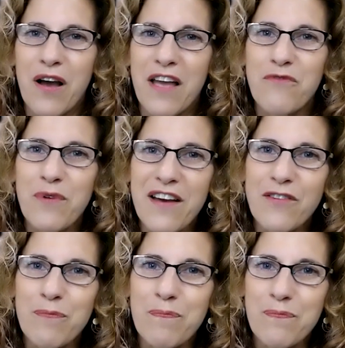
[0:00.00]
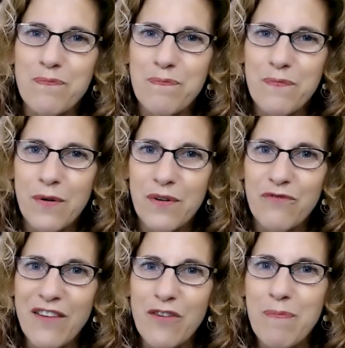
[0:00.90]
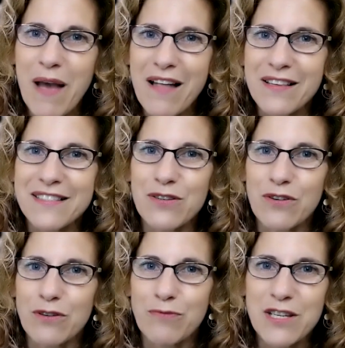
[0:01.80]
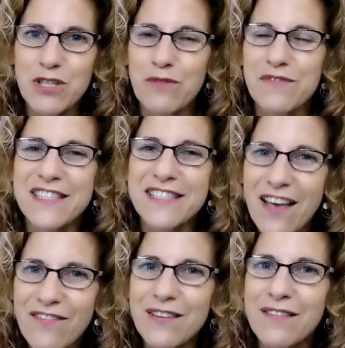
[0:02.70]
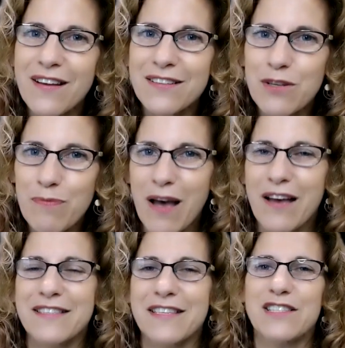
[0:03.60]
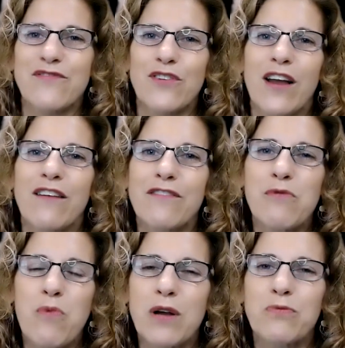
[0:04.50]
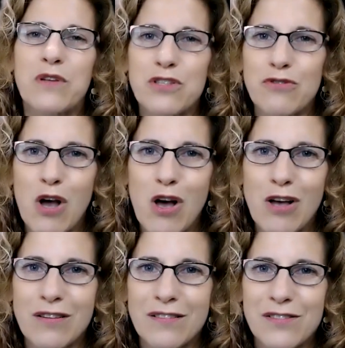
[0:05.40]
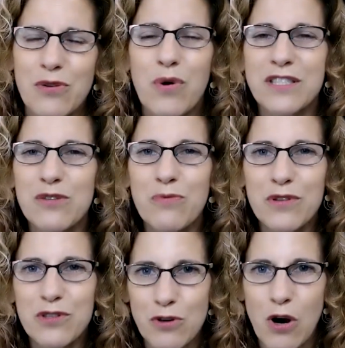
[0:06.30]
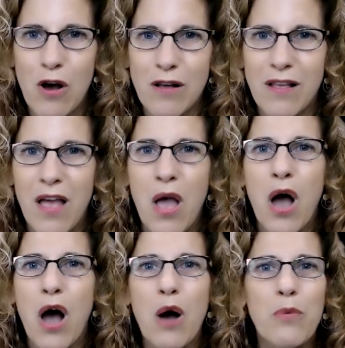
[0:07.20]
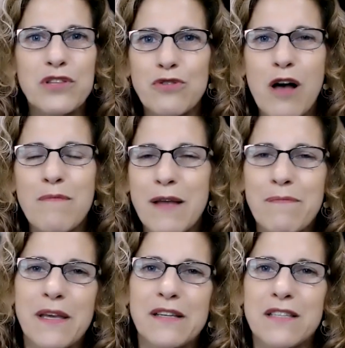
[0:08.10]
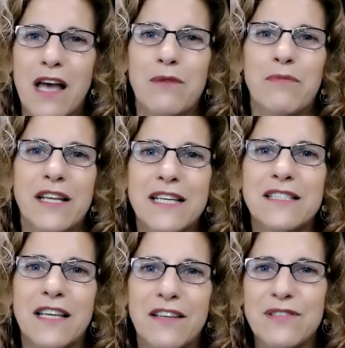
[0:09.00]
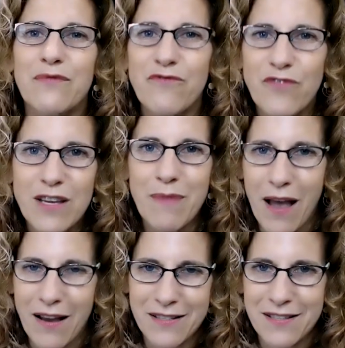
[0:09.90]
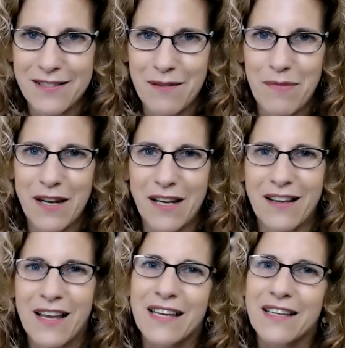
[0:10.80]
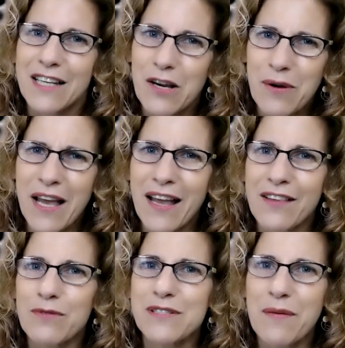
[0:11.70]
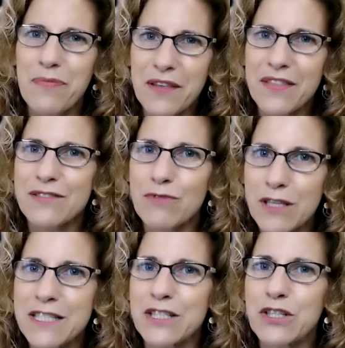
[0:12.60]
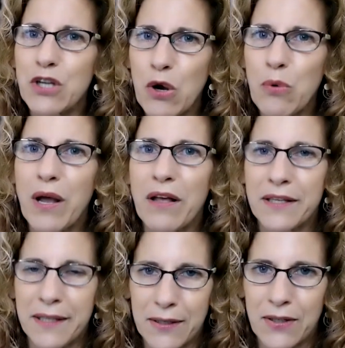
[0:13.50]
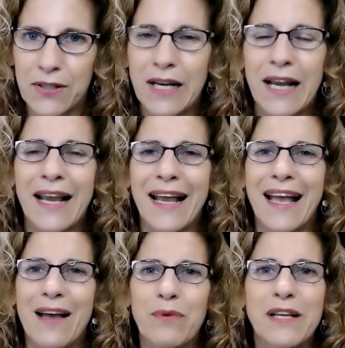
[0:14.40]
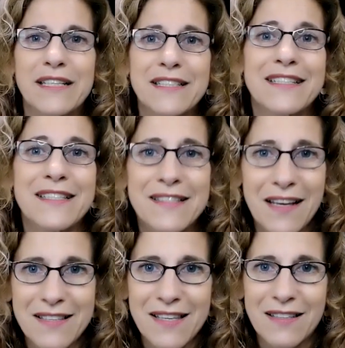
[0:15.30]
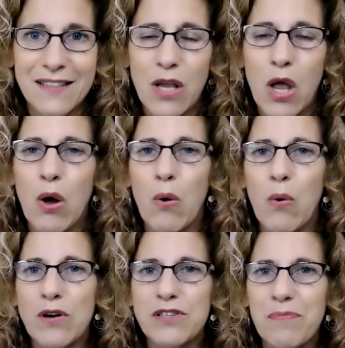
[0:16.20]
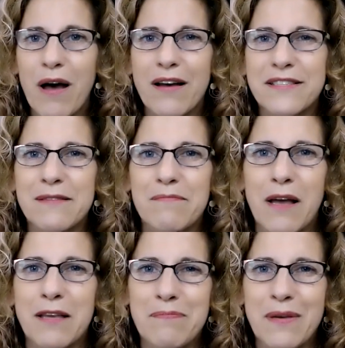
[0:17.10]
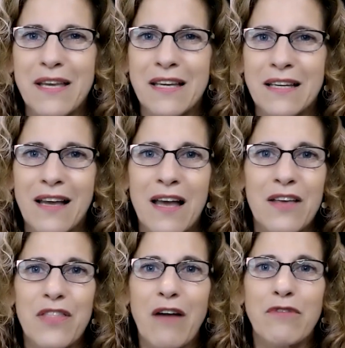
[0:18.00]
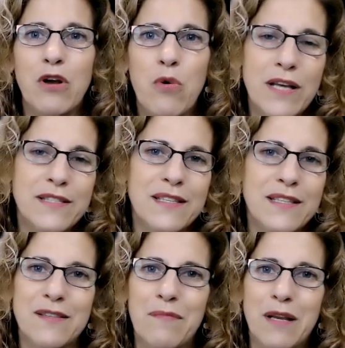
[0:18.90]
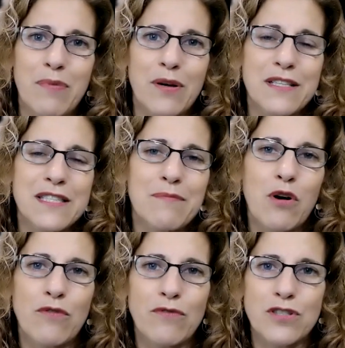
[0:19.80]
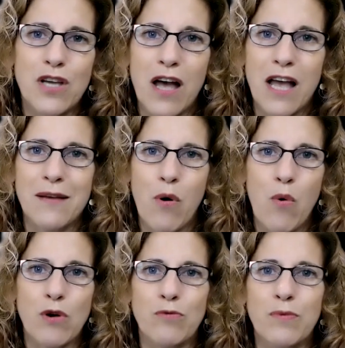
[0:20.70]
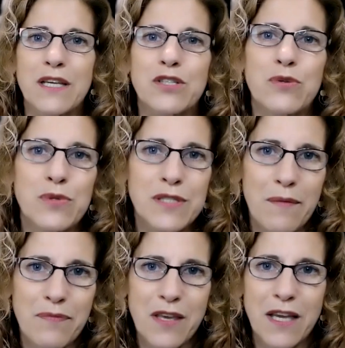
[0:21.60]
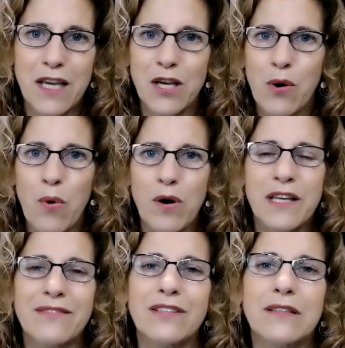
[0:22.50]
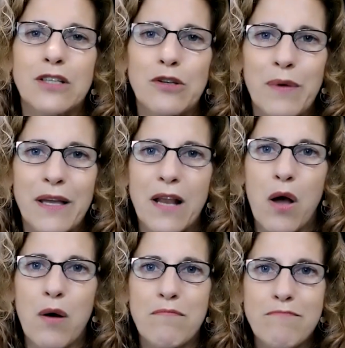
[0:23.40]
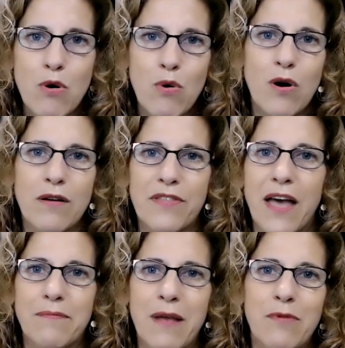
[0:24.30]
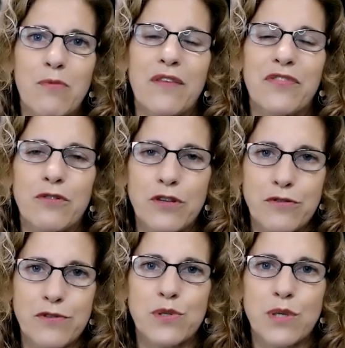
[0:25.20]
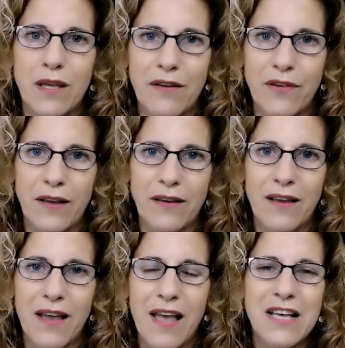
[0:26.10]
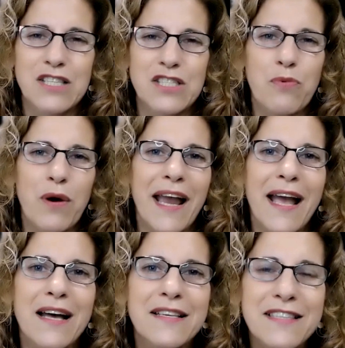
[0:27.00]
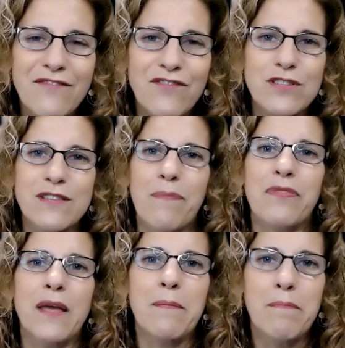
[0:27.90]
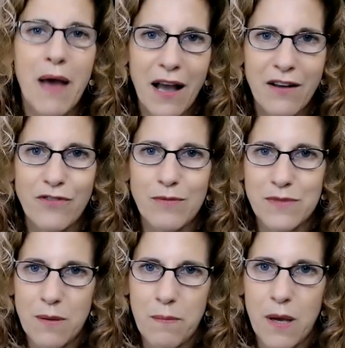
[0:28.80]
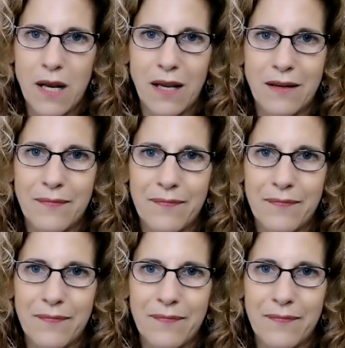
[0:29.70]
if we have a balance or a ratio of 7 deposits for every 1 withdrawal. So what's a withdrawal? A withdrawal might be a time when I need to give some feedback to somebody. Hey, there was something that really didn't go well here, and we need to discuss it. Or a deposit might be that request that somebody put in some overtime or redo something or give a little bit more than maybe what they're used to giving. So we're asking for something back from somebody.